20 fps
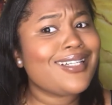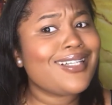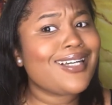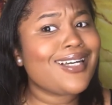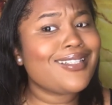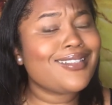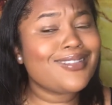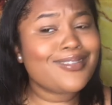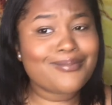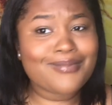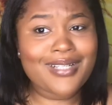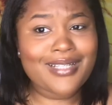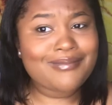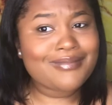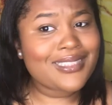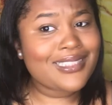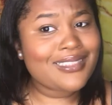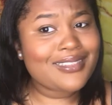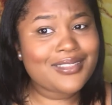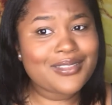I know mom
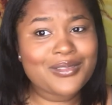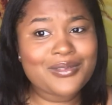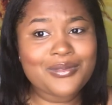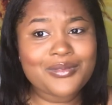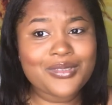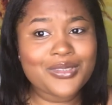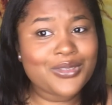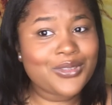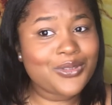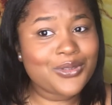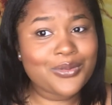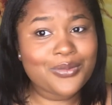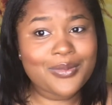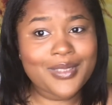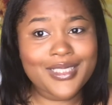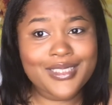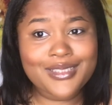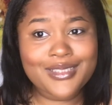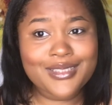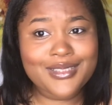needs a new
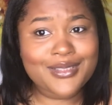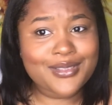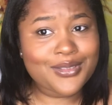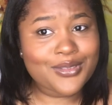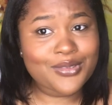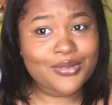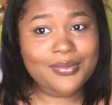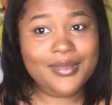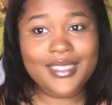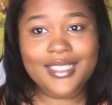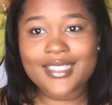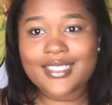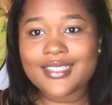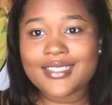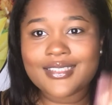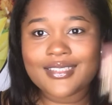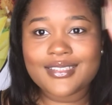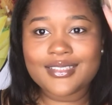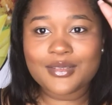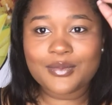wig too,
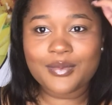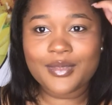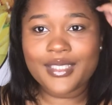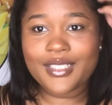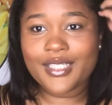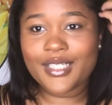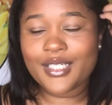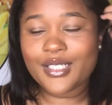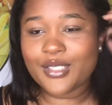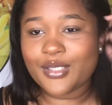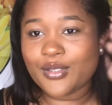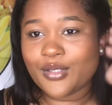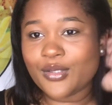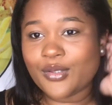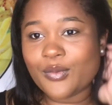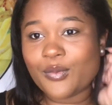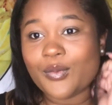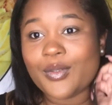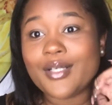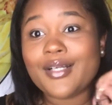because
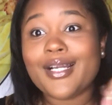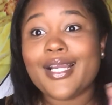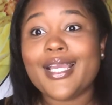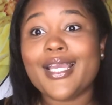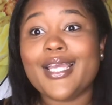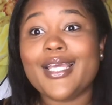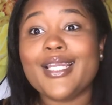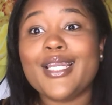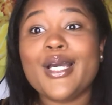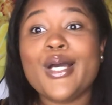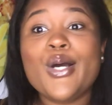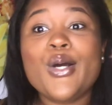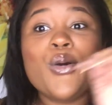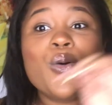we're in